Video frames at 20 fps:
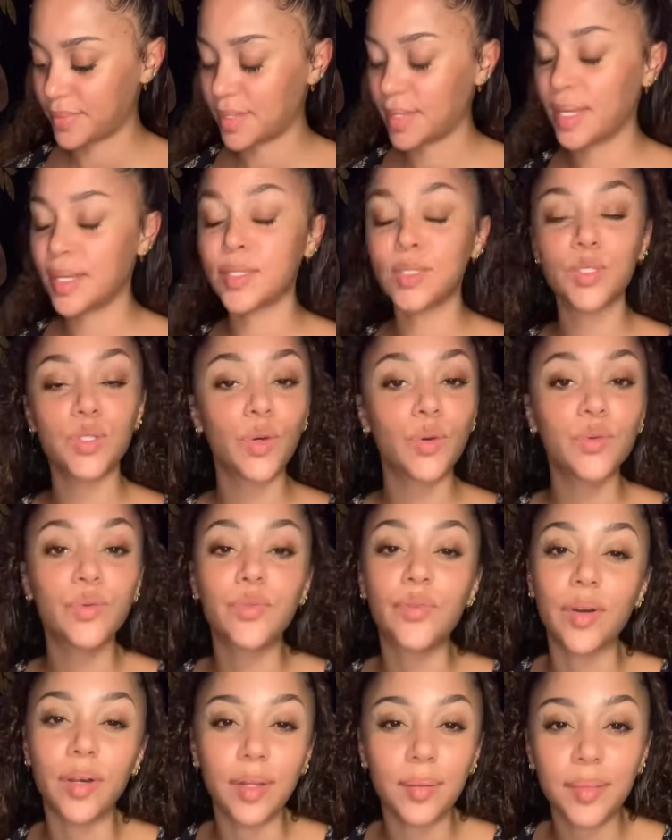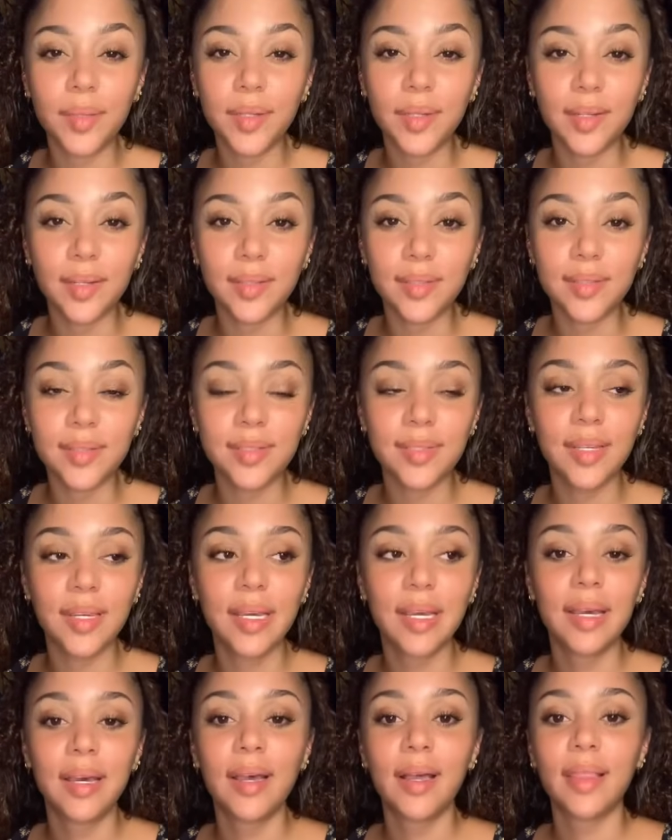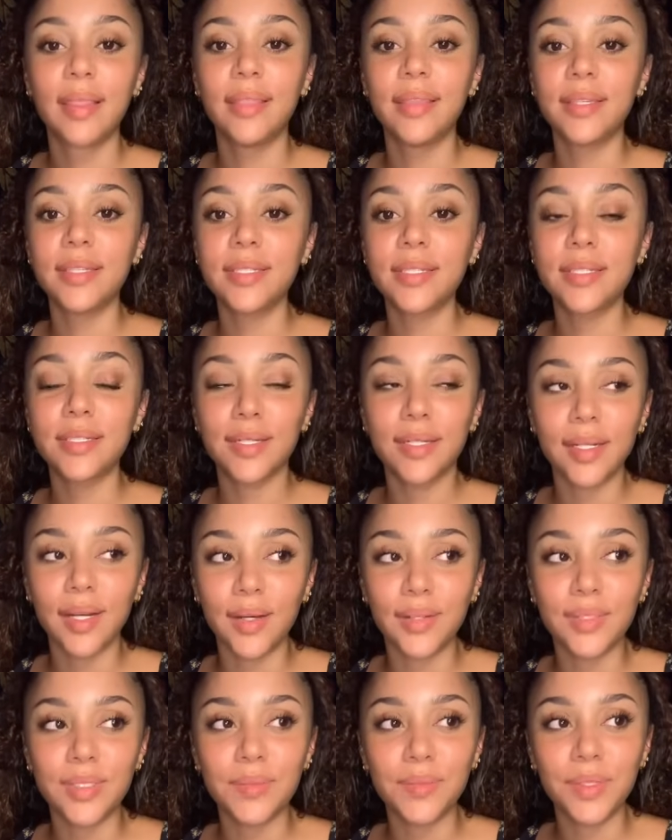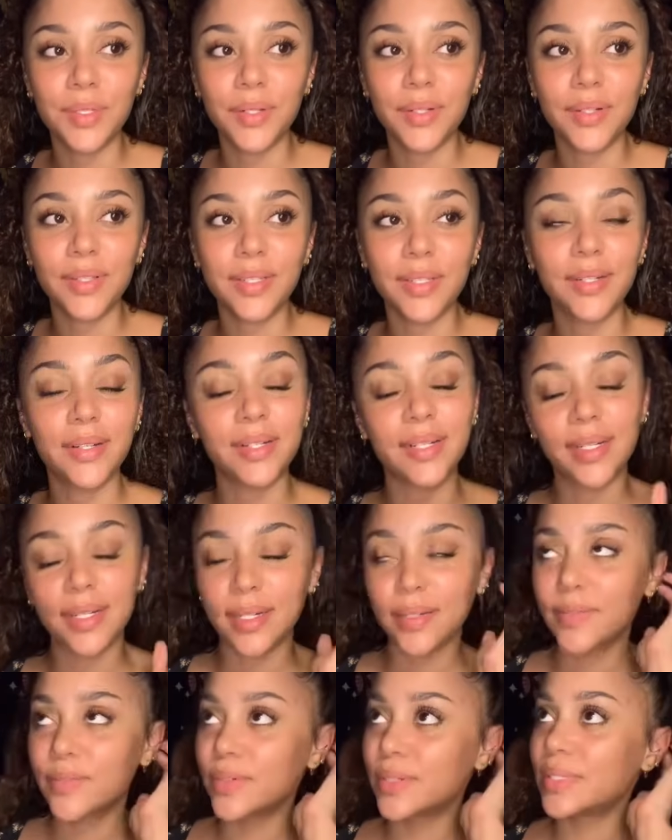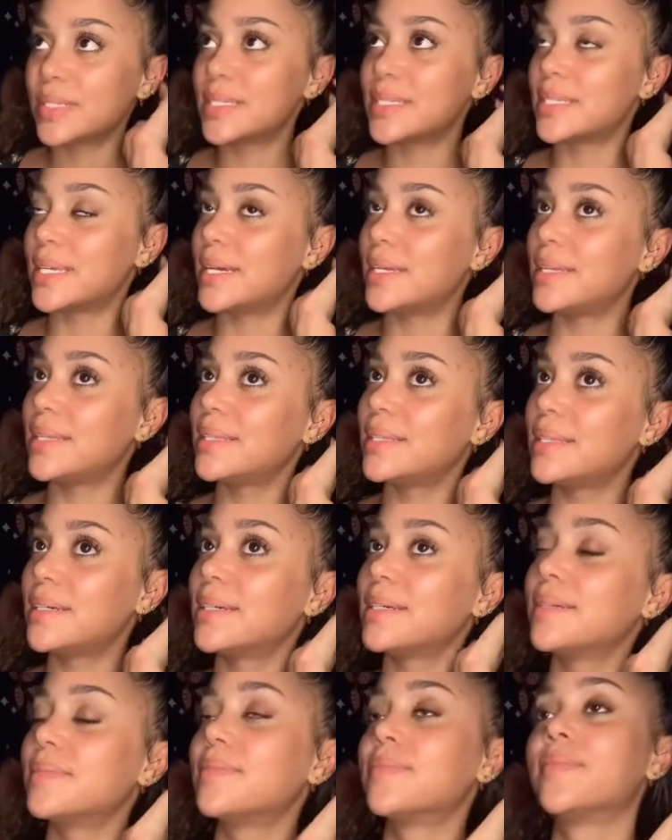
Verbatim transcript: It's so funny because this stuck out to me earlier and I didn't really say anything.